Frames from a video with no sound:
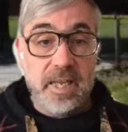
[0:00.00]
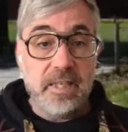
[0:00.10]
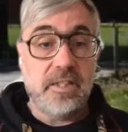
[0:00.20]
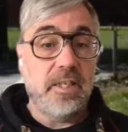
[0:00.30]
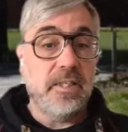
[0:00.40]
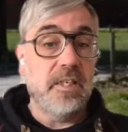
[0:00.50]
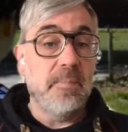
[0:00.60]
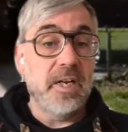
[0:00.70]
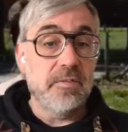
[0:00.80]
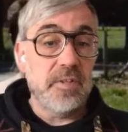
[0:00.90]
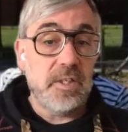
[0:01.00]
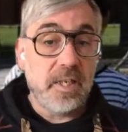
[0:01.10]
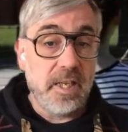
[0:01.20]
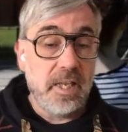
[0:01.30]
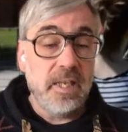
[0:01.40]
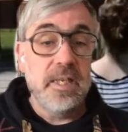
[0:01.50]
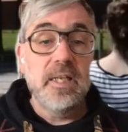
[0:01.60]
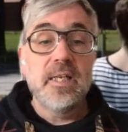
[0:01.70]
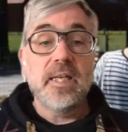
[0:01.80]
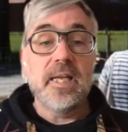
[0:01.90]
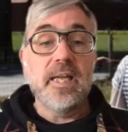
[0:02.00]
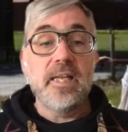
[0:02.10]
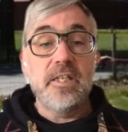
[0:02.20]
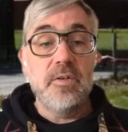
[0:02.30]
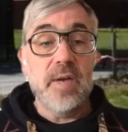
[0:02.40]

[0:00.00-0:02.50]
and you can see where the cow is, and then you go to her